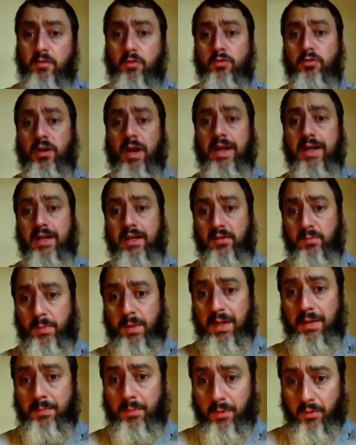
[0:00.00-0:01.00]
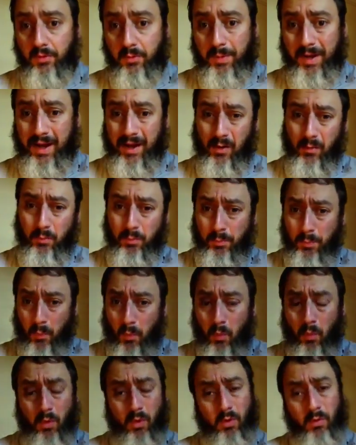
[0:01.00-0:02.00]
Chinese people, no matter how
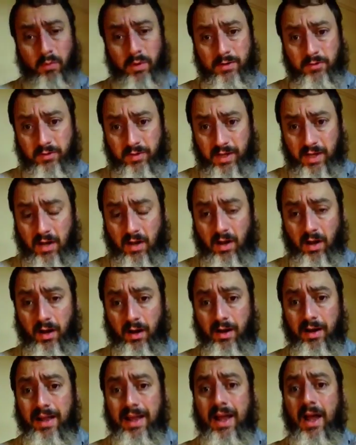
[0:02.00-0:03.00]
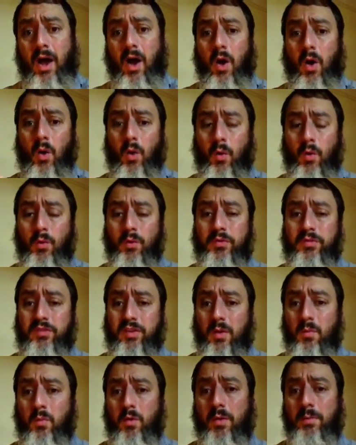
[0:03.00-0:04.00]
poor or rich they are, hold
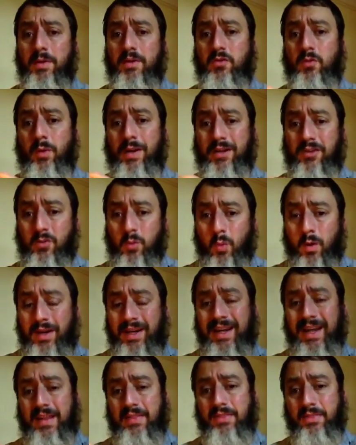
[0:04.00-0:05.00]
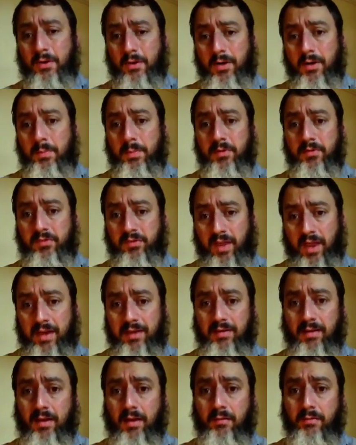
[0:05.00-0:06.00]
somewhere between 20 and
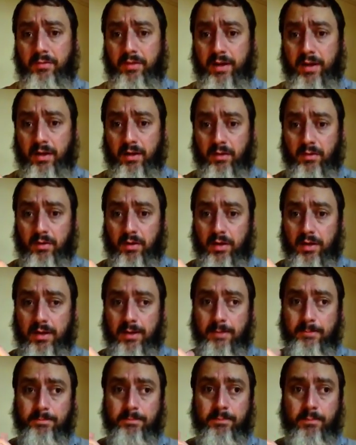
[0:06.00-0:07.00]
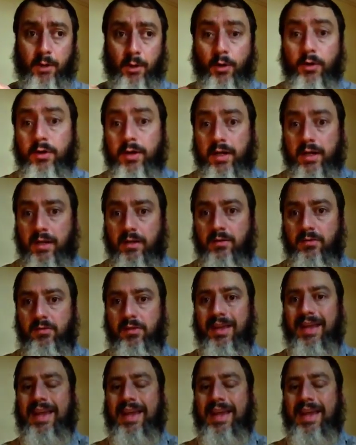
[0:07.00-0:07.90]
30% of their earnings